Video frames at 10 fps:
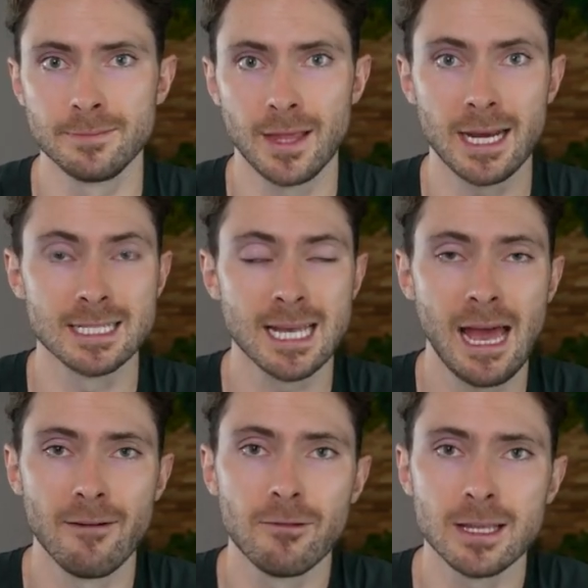That is
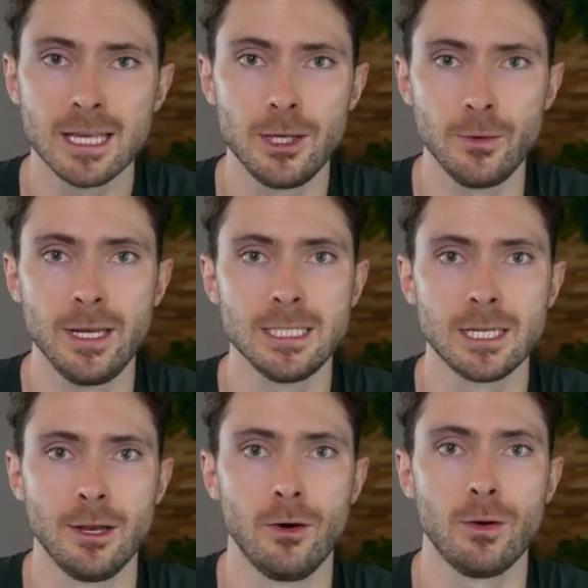everything you need
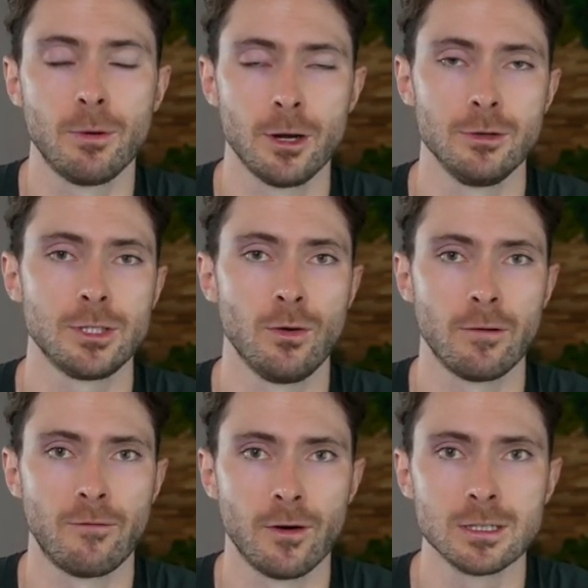to know to produce
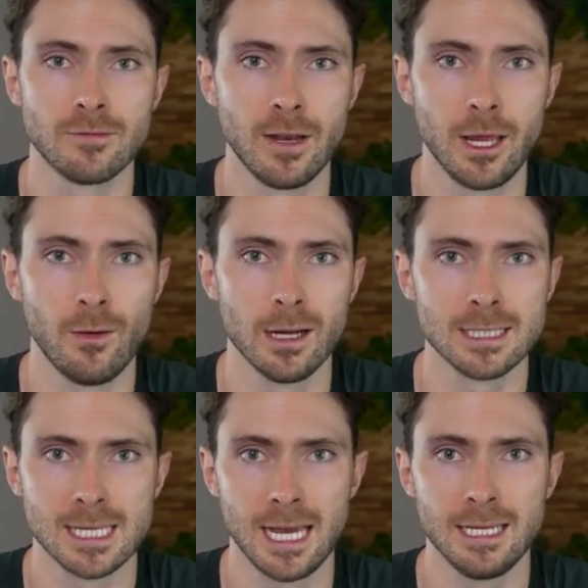your first video
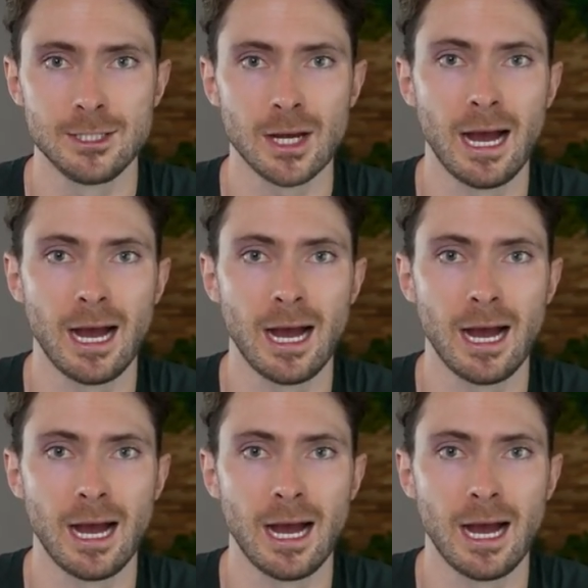on Sage.